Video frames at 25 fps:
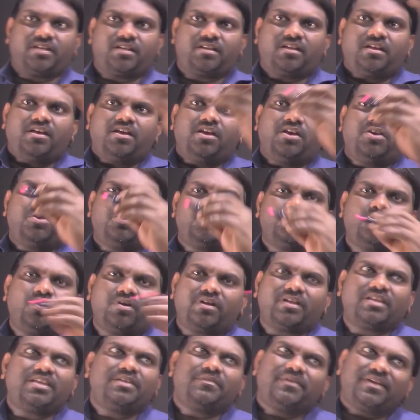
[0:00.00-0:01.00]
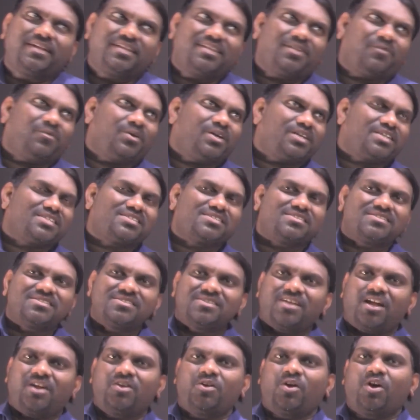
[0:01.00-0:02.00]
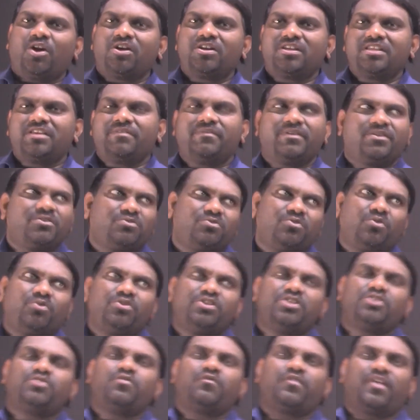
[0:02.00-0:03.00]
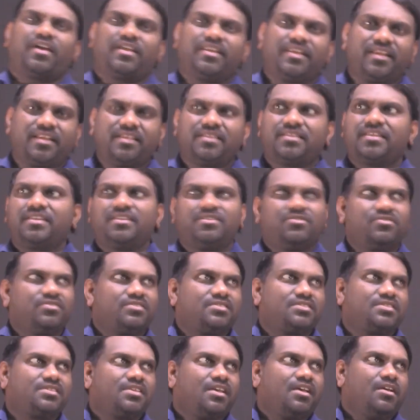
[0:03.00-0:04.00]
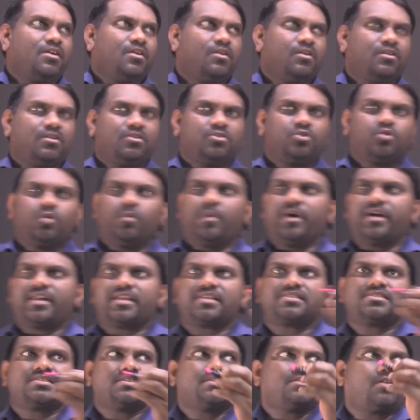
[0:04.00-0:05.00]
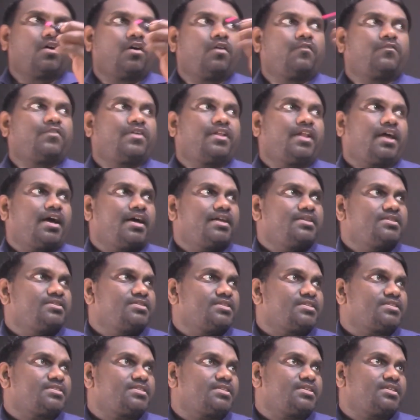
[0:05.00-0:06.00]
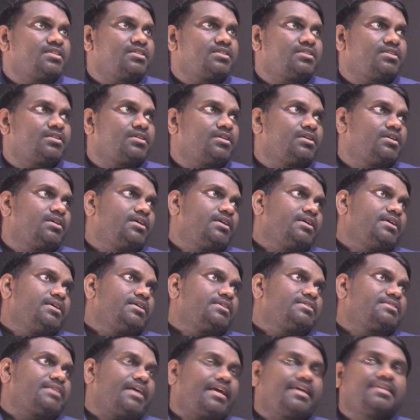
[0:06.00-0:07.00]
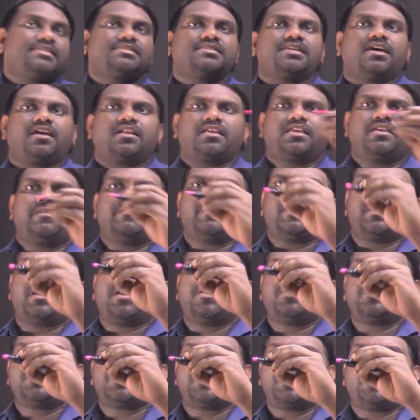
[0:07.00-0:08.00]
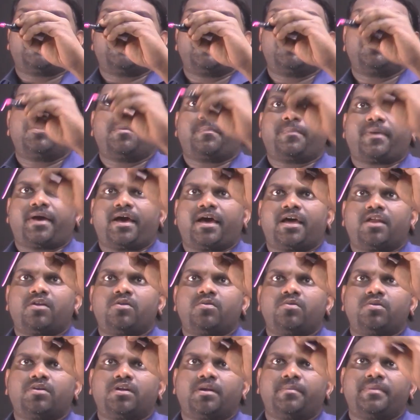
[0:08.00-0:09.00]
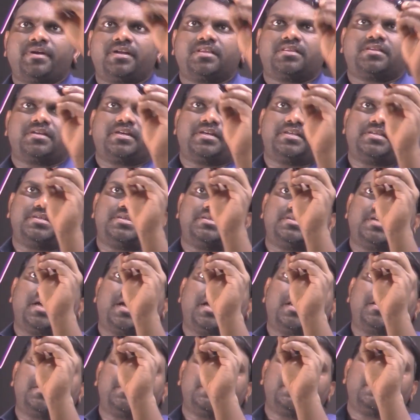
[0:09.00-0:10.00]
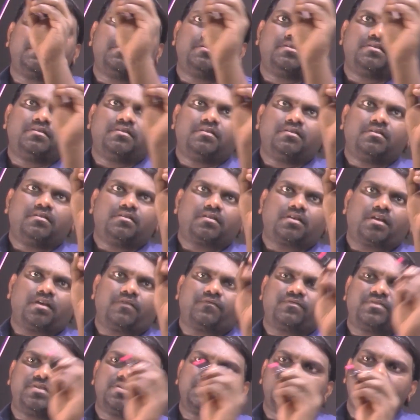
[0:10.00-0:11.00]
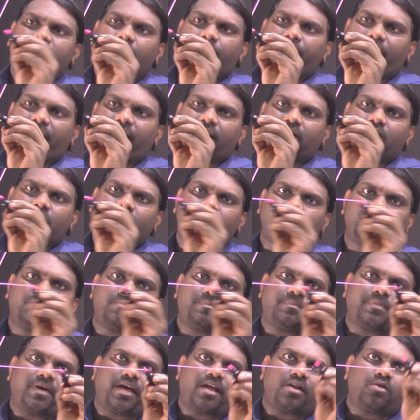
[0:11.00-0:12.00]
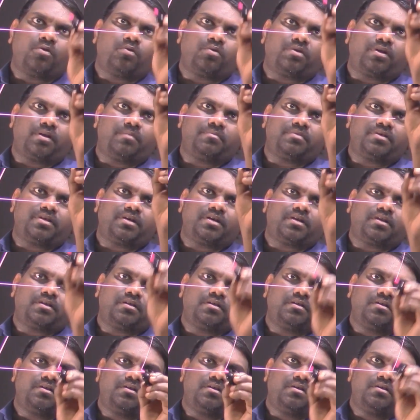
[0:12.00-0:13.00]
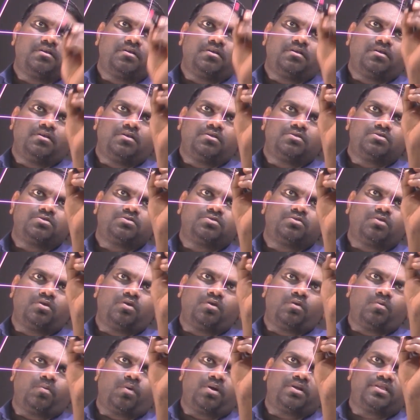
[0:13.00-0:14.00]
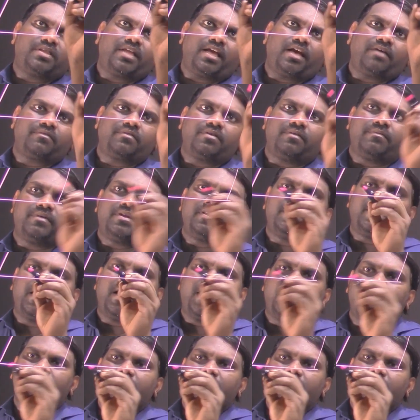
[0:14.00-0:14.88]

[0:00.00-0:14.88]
dear. You don't, even the vertices are not given, you don't need to find anything. It's two vertices of an adjacent sides are given. And we have a parallelogram. Okay, if this is the parallelogram, dear. So what they have given